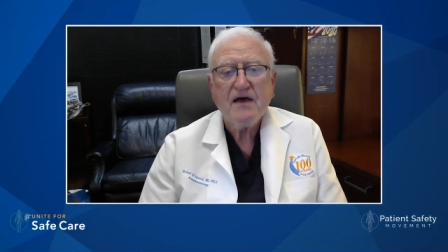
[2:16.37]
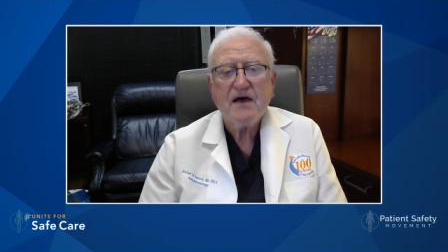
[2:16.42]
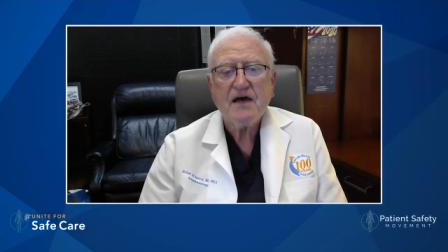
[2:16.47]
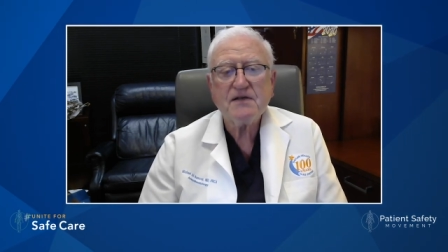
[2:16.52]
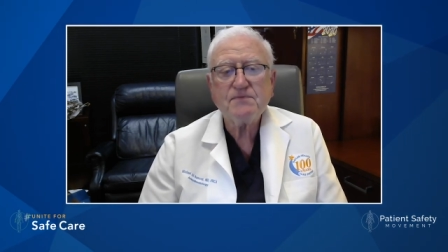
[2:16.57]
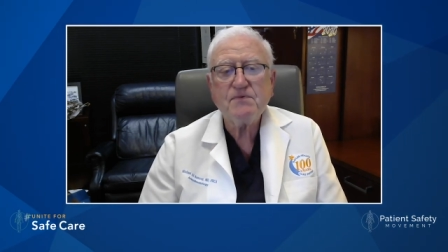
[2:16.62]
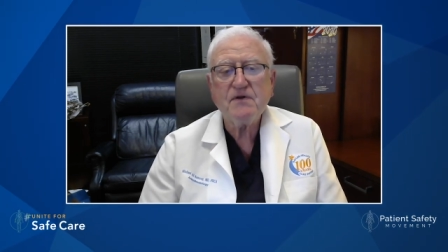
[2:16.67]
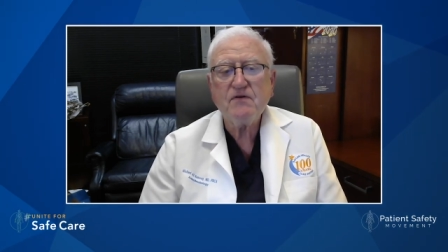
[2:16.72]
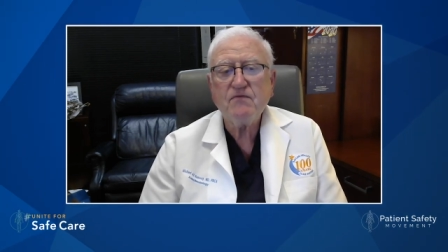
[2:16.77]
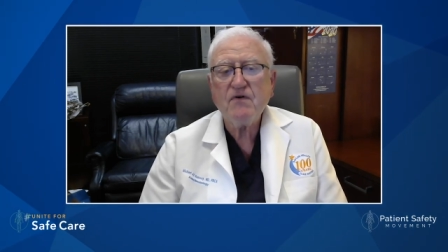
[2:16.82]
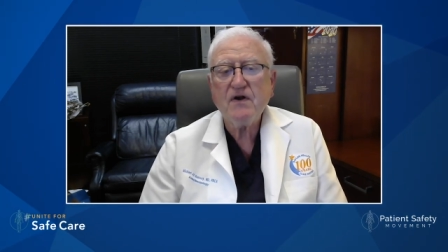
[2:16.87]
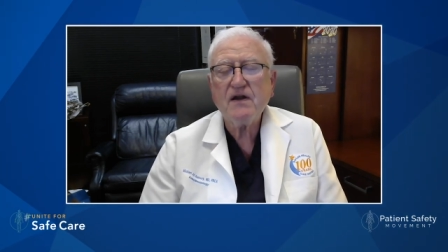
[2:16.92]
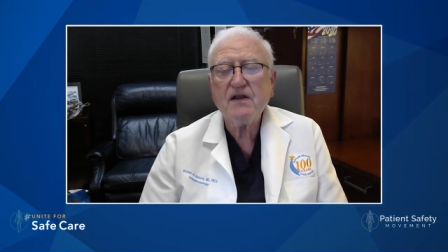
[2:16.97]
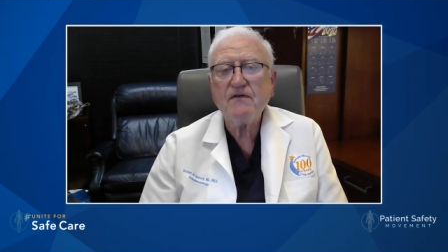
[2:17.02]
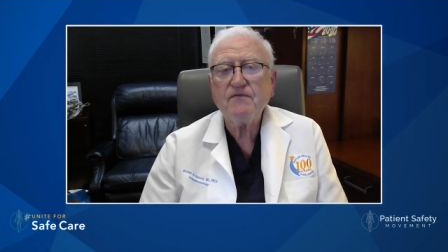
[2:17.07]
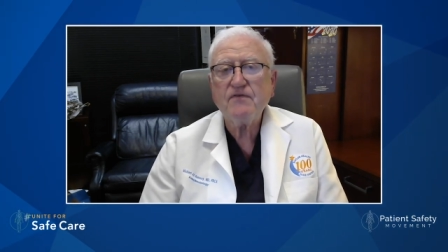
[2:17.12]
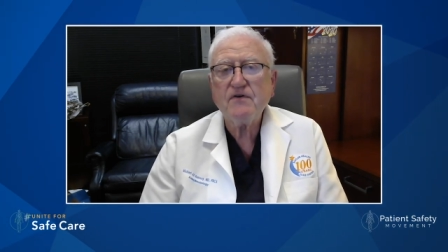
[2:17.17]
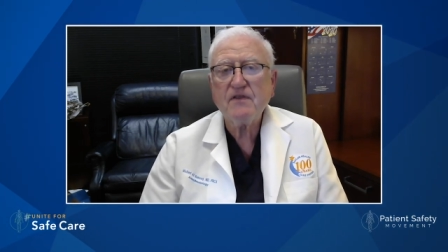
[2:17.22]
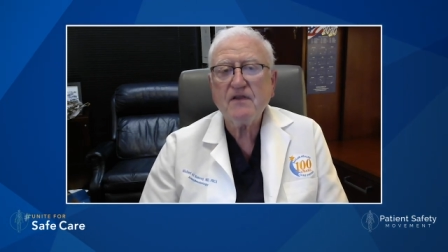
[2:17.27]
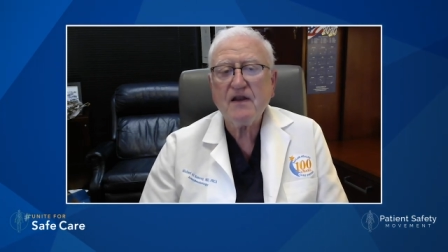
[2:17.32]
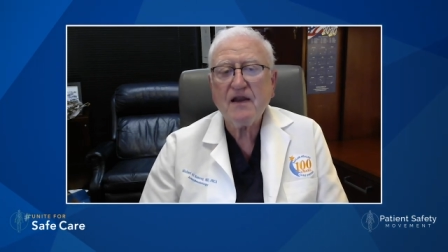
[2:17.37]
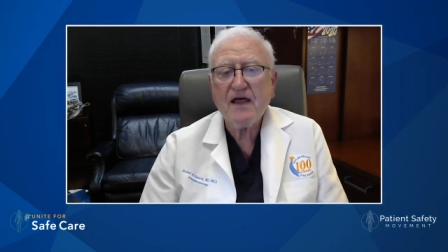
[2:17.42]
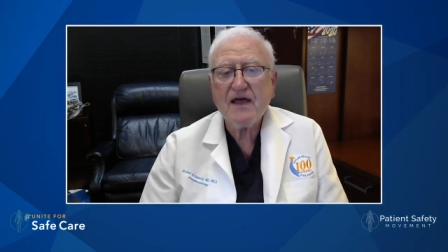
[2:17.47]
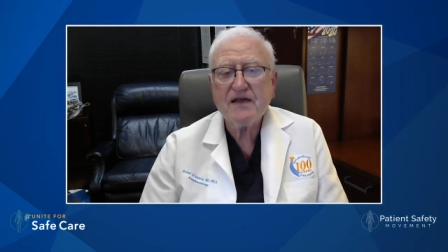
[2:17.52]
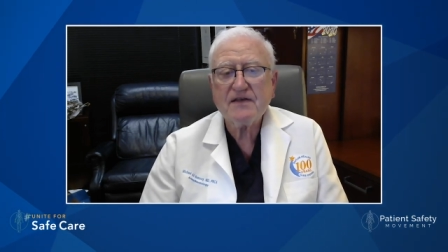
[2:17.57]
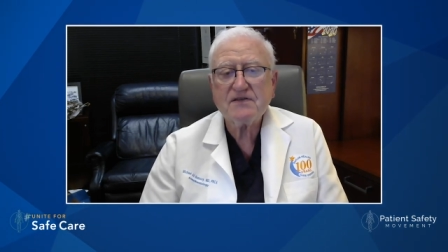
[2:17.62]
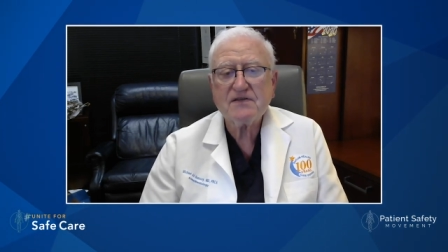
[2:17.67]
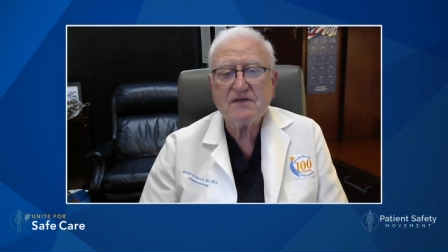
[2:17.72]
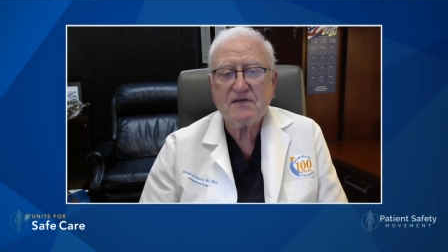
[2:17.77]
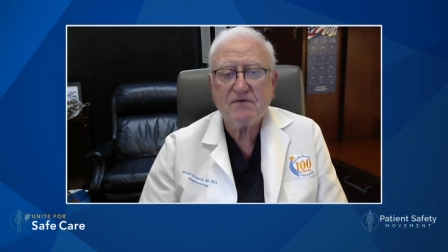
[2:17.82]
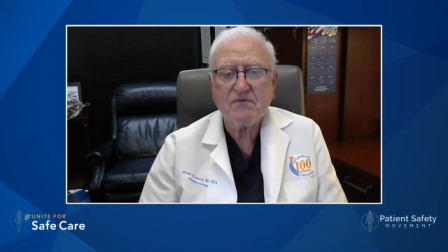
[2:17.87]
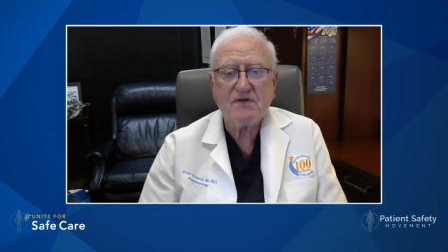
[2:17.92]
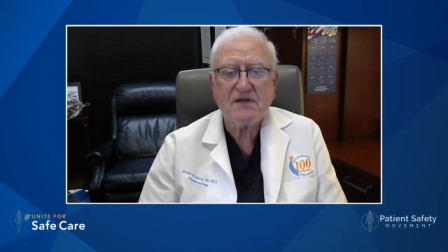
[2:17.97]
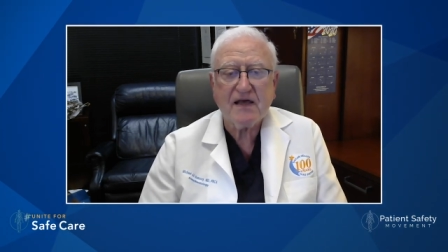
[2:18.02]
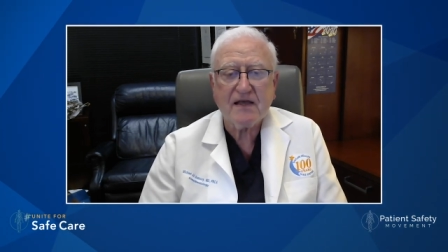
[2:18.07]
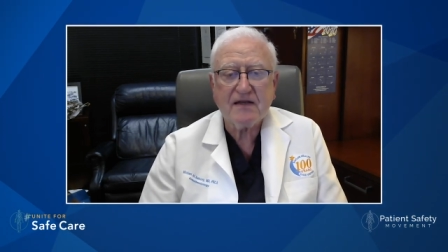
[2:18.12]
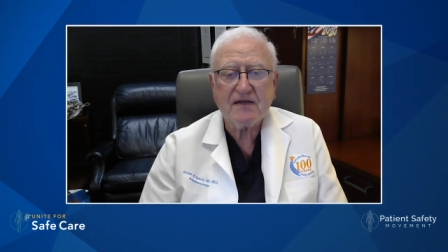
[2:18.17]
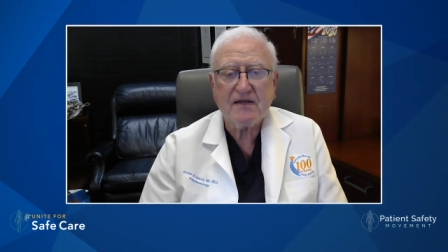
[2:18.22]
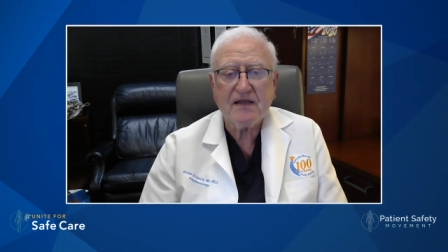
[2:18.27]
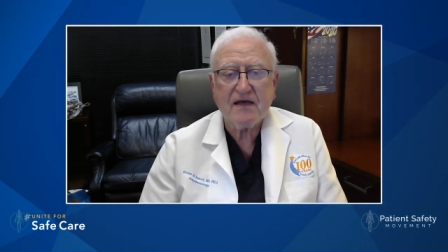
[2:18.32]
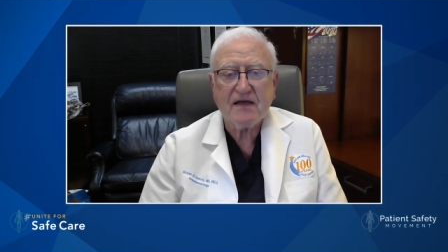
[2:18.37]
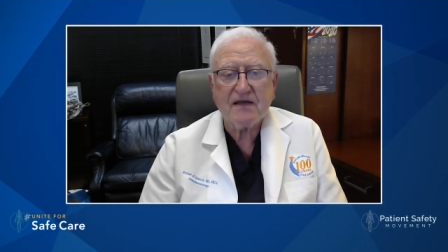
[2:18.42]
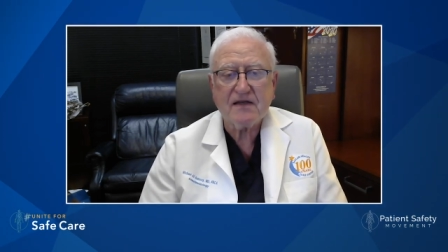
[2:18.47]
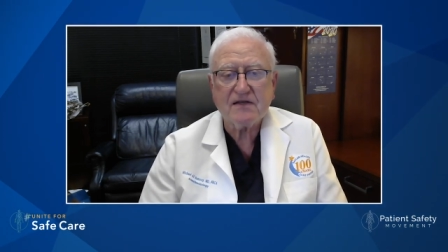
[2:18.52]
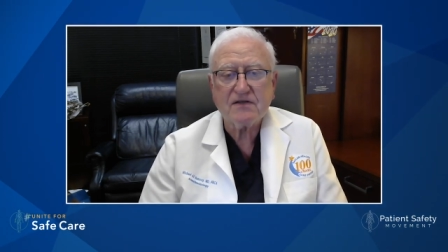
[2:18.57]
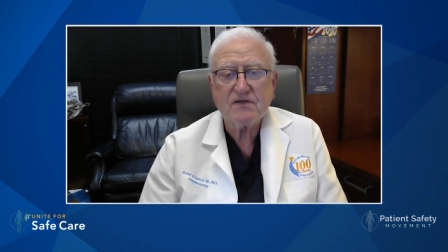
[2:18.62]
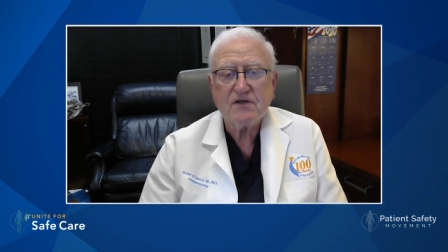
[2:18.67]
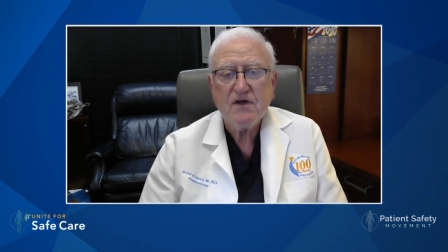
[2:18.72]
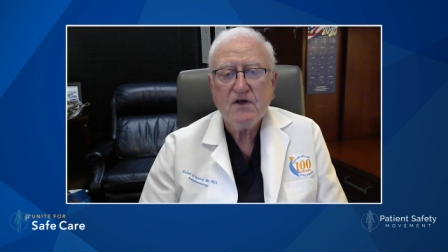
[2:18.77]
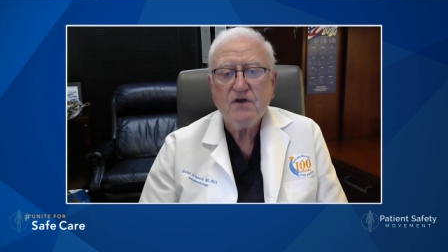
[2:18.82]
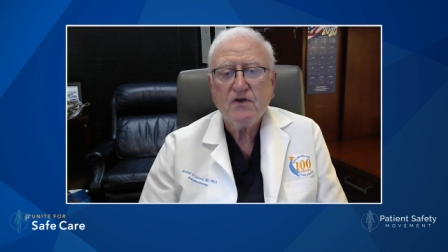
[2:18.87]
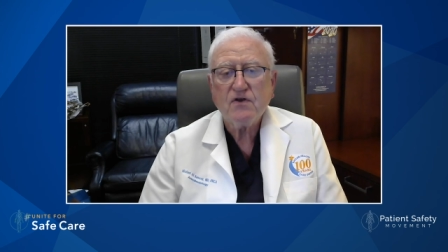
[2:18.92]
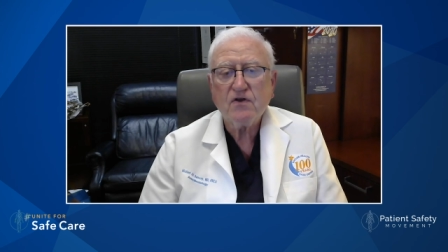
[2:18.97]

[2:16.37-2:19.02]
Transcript: has been running for the last 10 days.